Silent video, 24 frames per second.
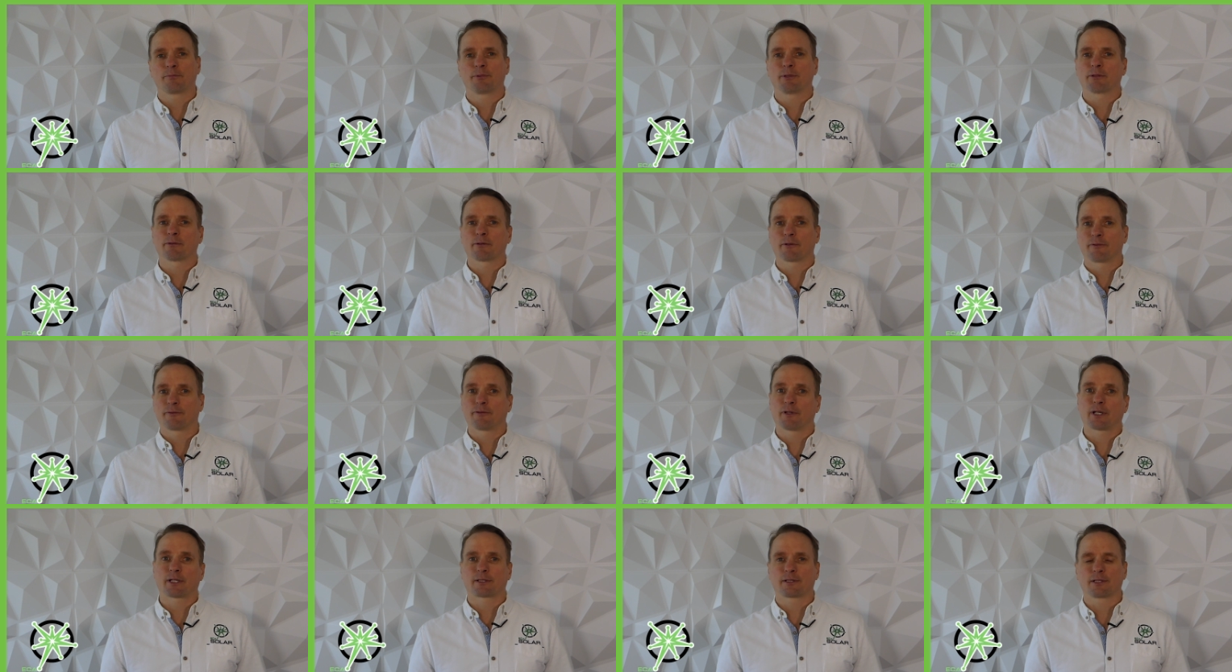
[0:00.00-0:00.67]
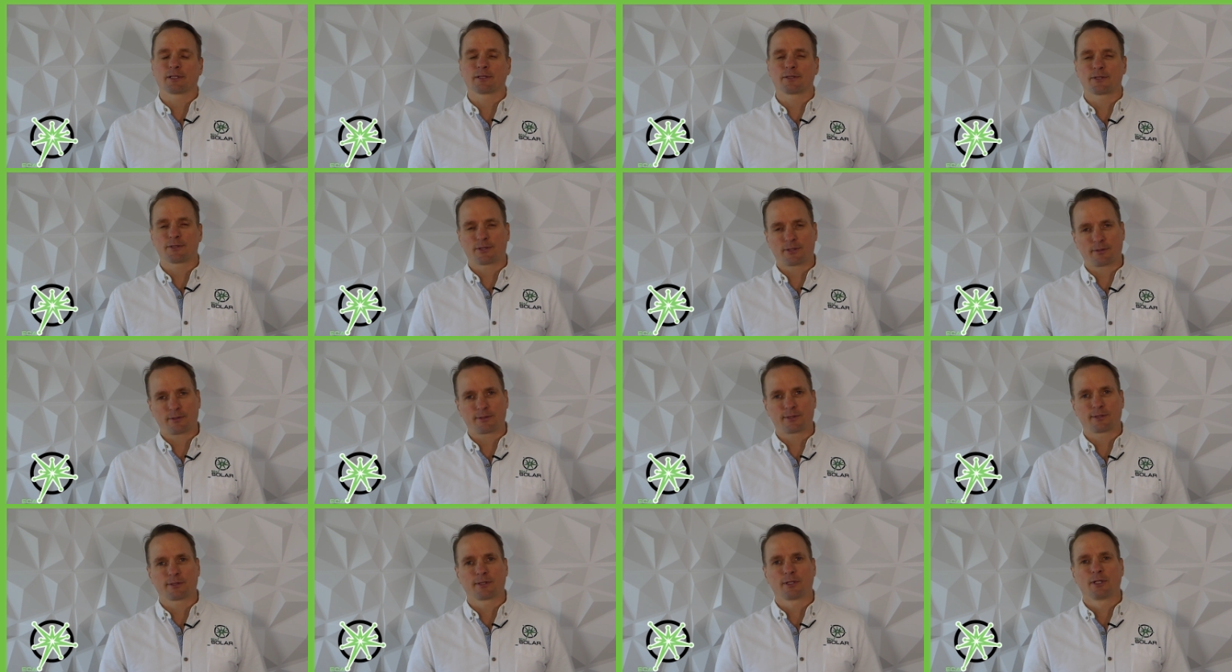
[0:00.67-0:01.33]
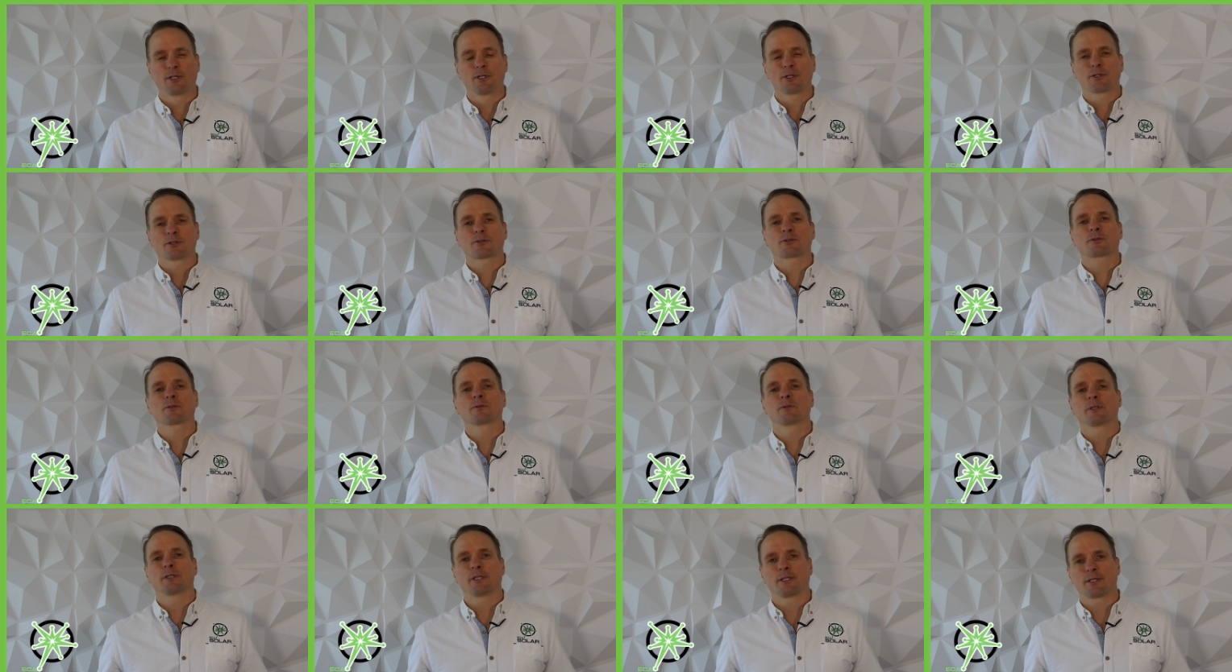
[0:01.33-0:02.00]
be reflected so it
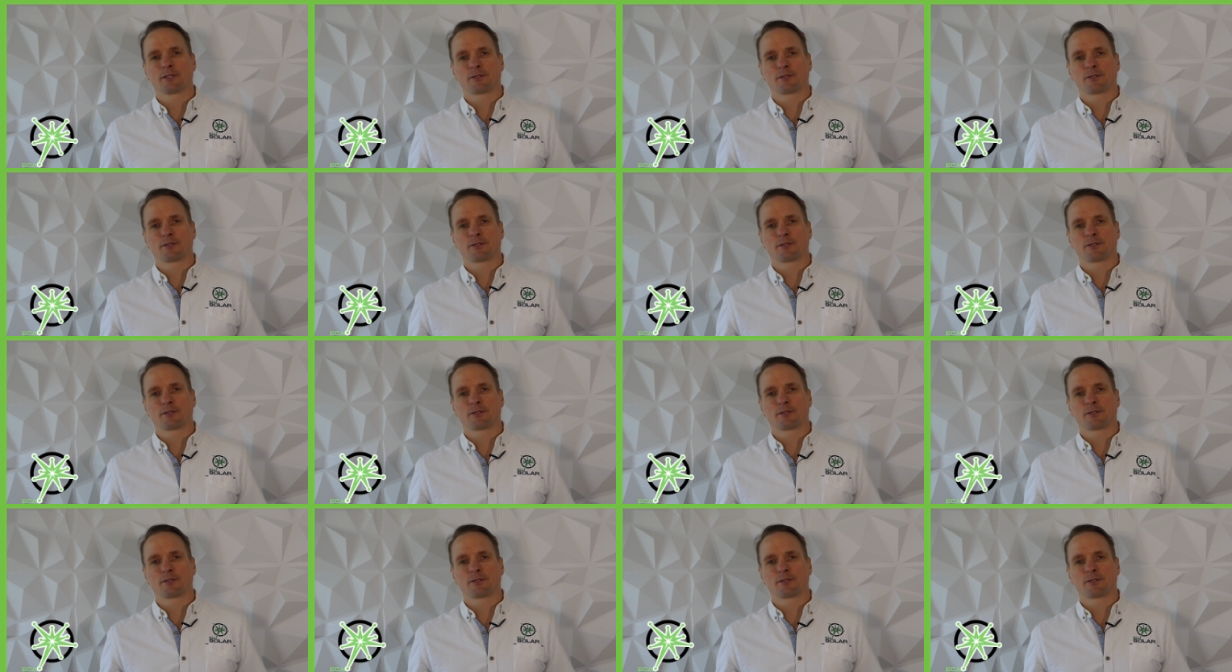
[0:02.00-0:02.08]
truly